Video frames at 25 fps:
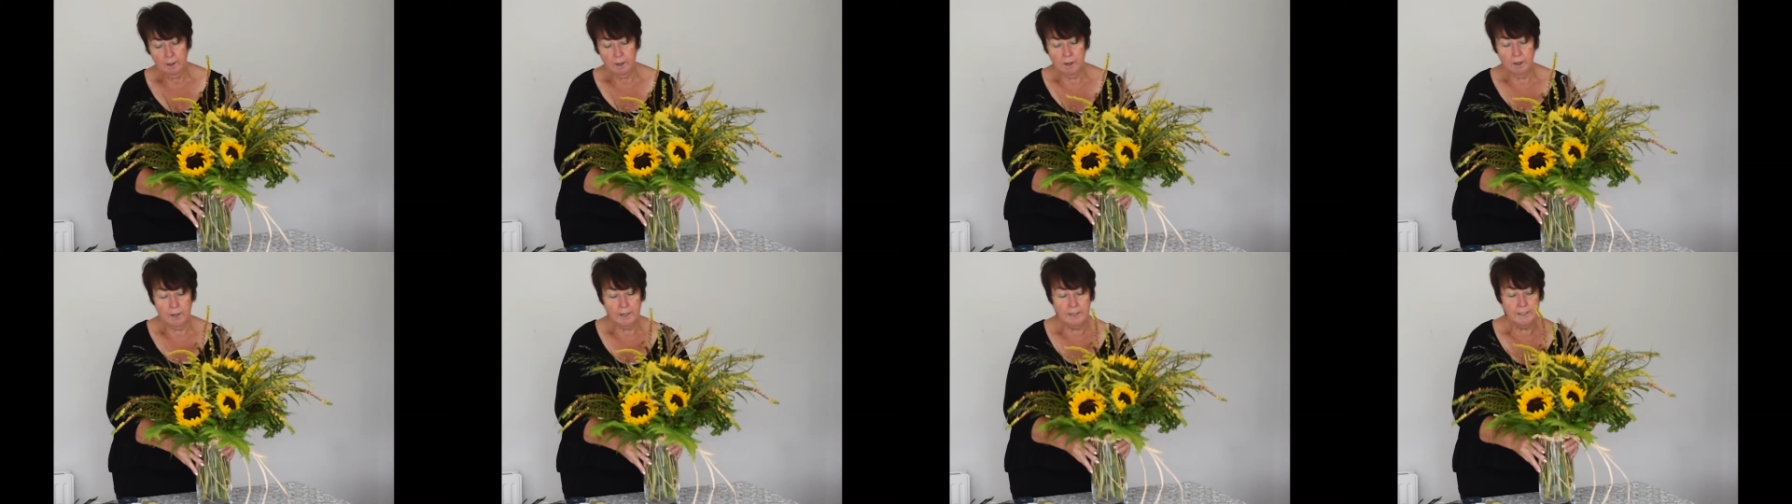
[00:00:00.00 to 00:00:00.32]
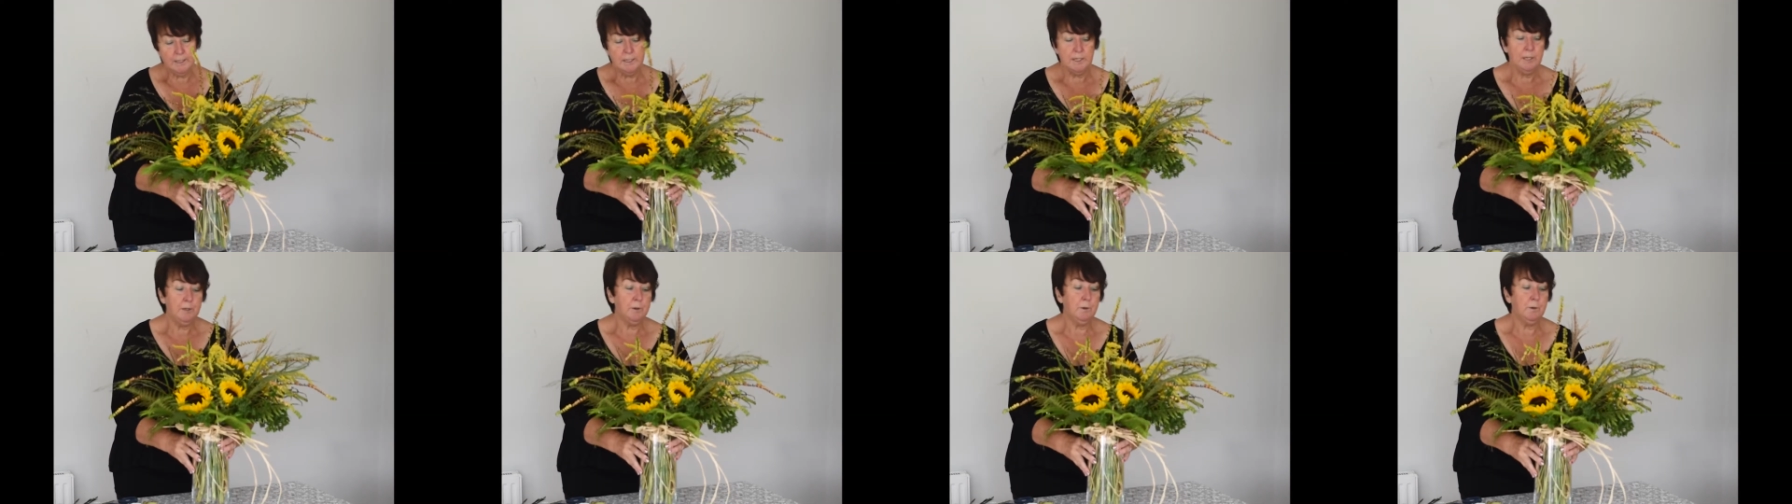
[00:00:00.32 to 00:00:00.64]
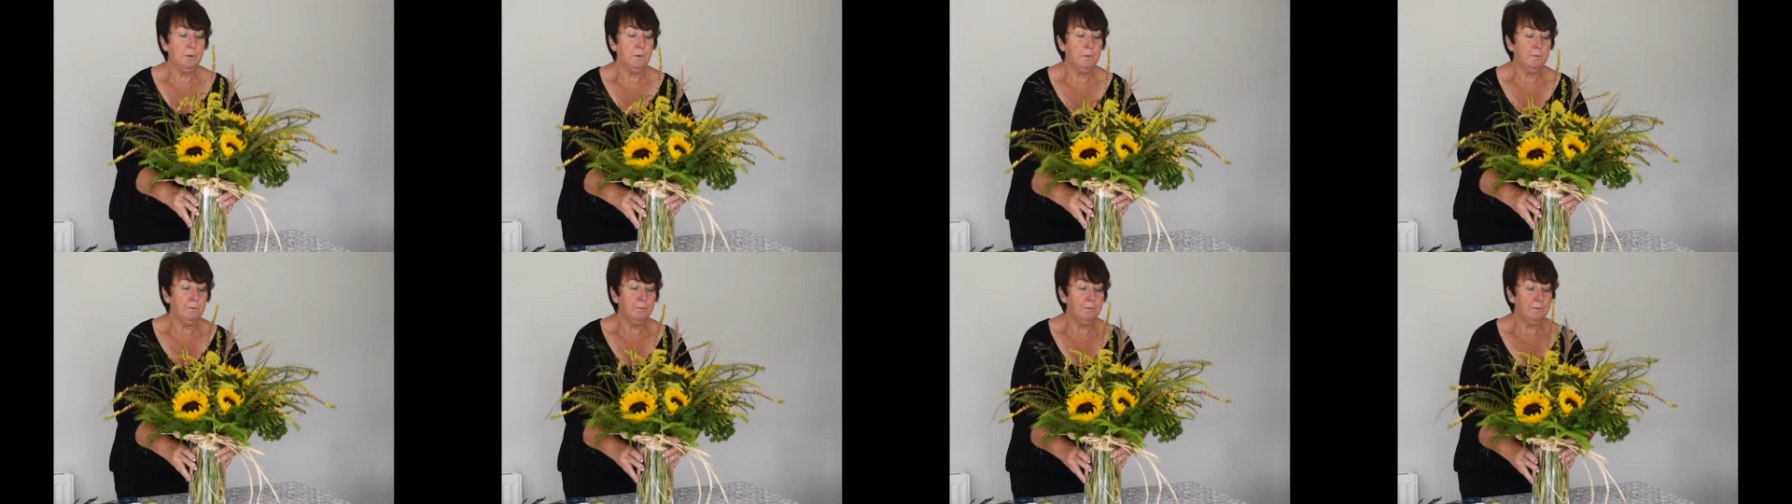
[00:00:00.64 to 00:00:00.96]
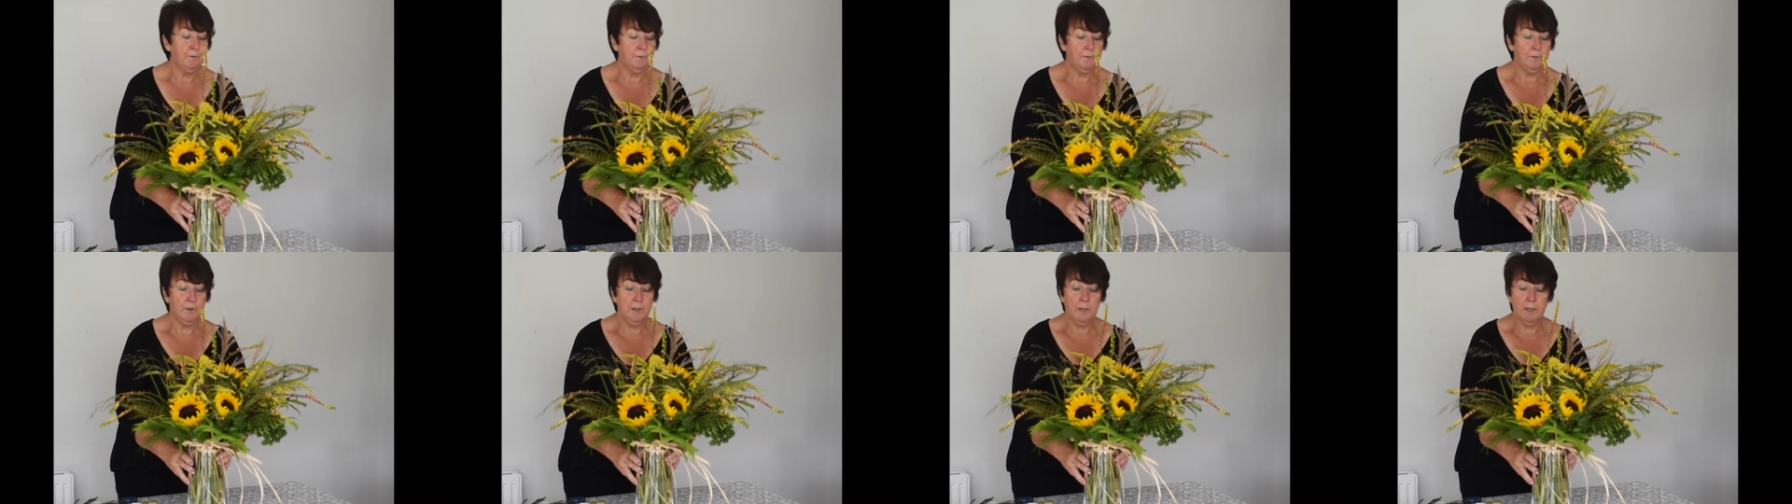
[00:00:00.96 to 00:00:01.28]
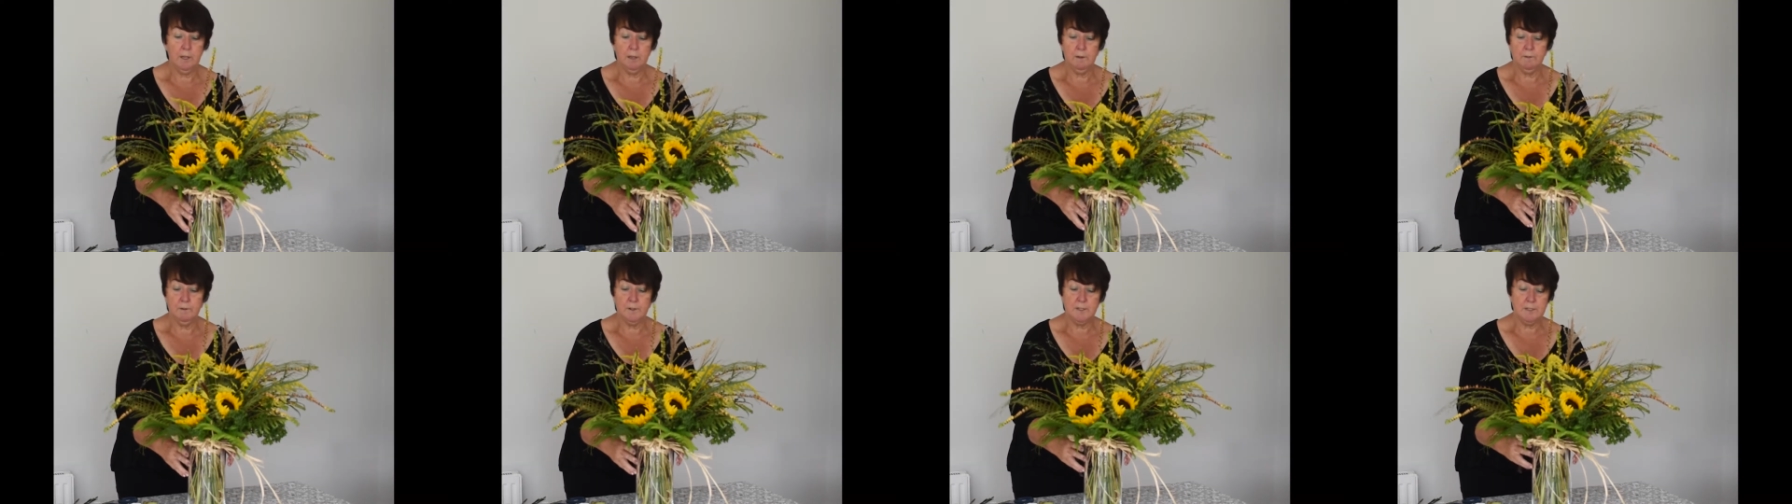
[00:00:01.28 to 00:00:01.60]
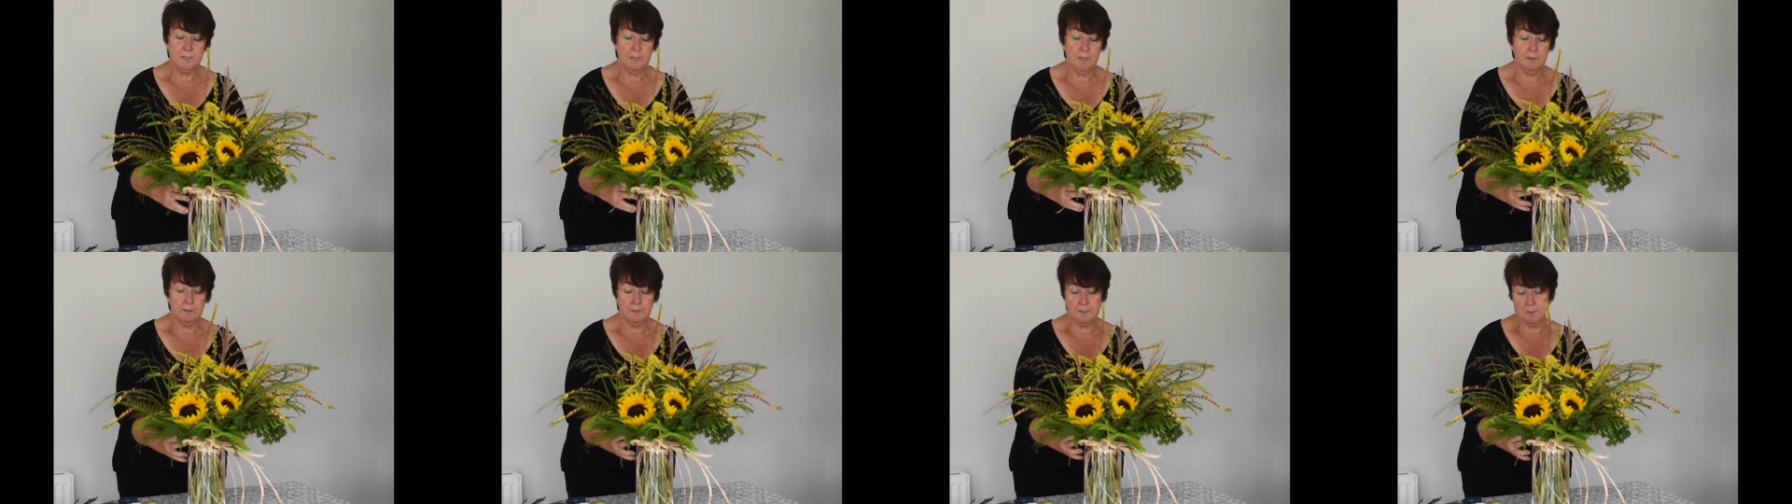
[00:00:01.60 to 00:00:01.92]
ideal to give
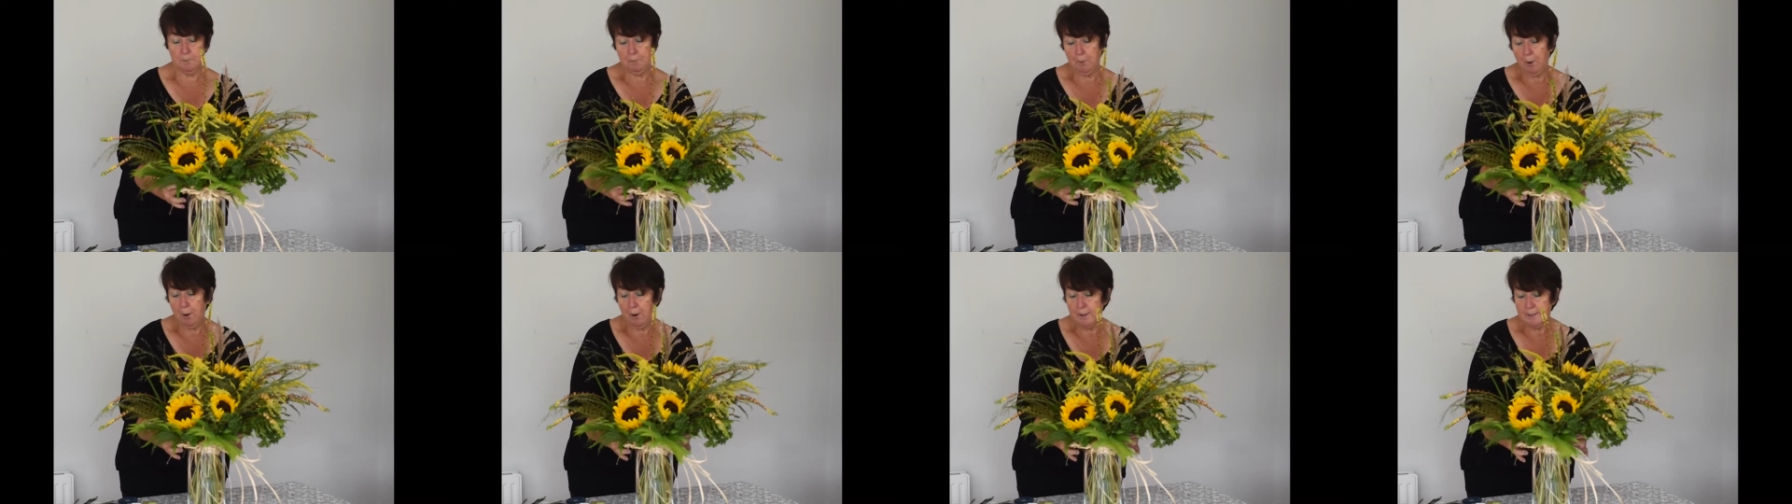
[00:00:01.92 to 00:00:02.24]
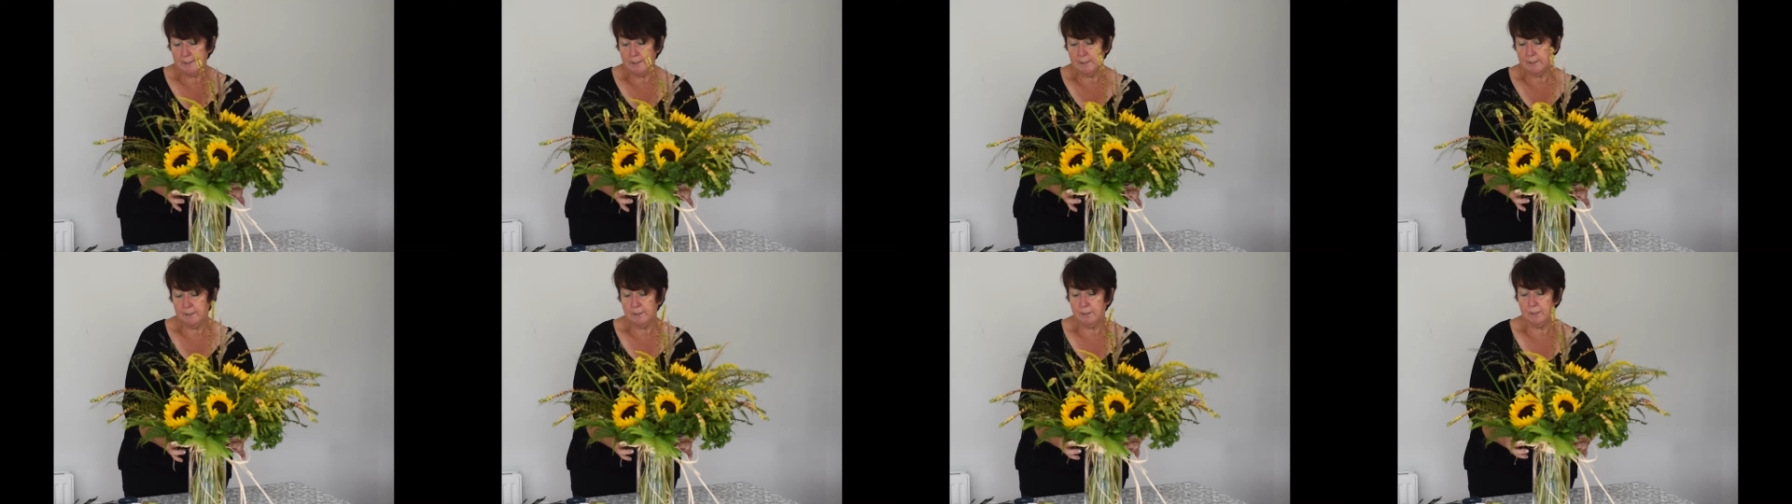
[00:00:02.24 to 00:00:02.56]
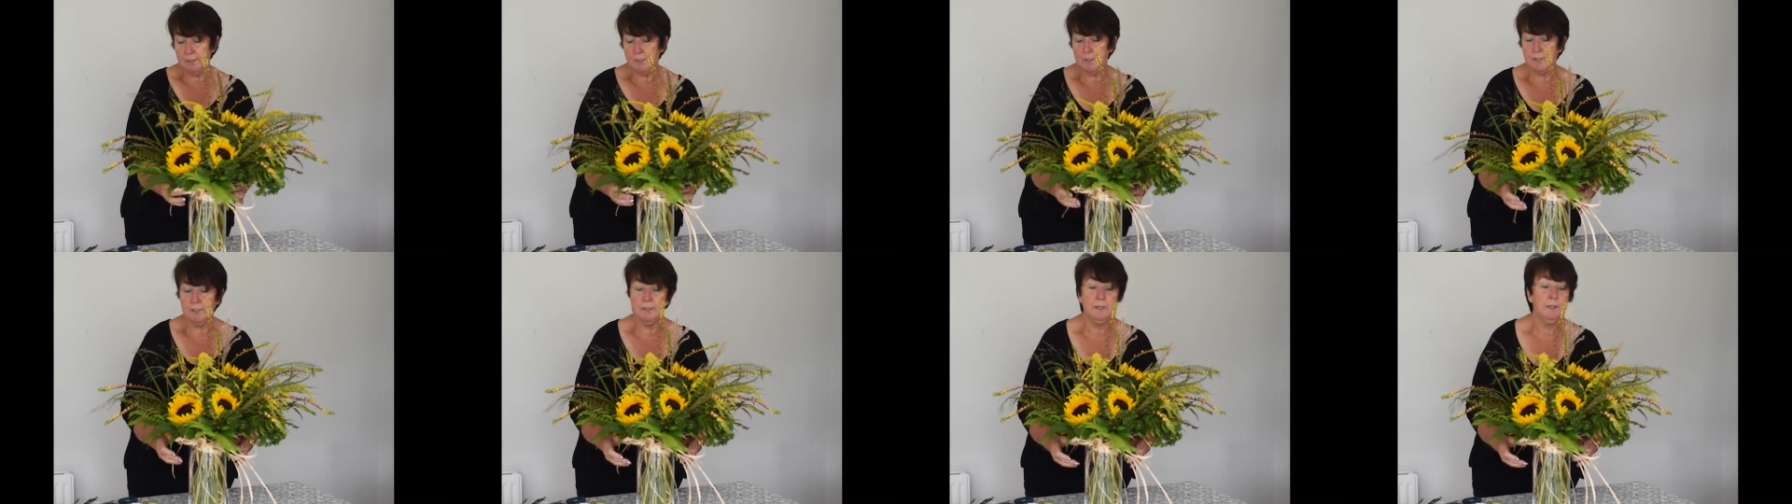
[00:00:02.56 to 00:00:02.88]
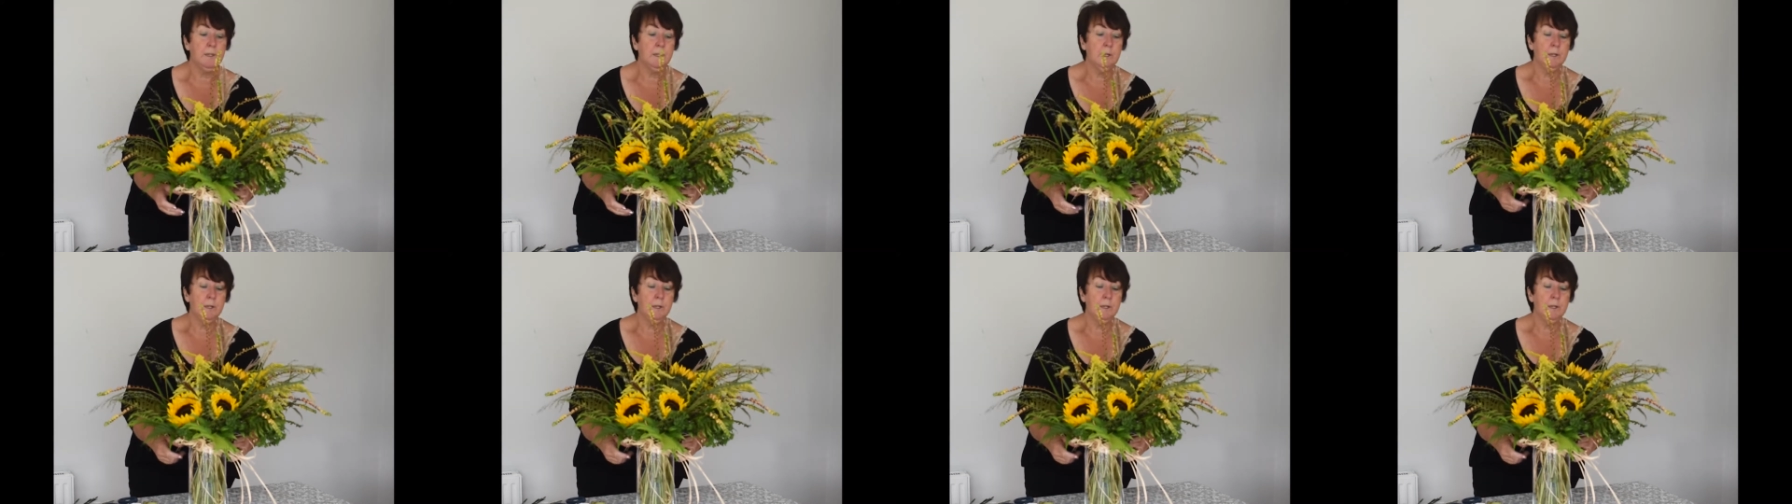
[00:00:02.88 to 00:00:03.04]
as a present